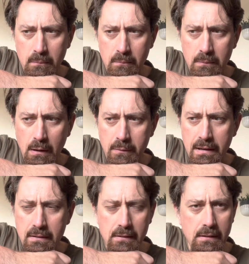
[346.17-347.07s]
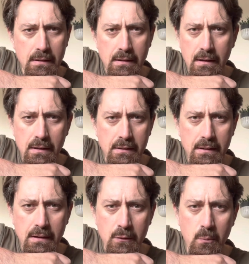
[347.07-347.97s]
love it, and I
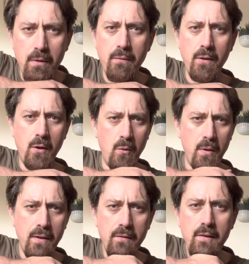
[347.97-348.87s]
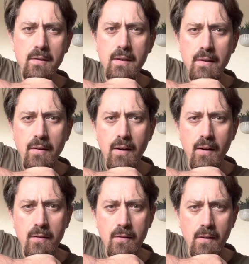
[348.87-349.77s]
think it's one of the coolest
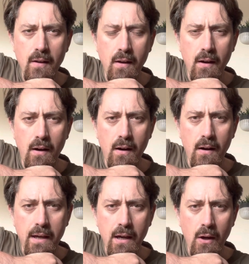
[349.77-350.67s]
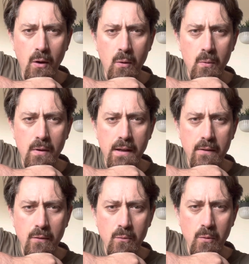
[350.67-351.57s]
guitars I own.
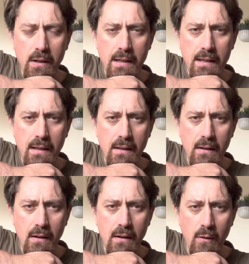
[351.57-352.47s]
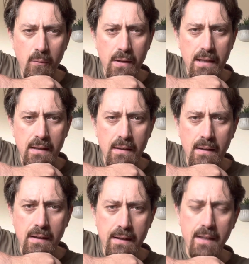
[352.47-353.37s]
It's a really lovely
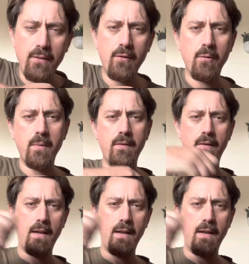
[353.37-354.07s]
instrument.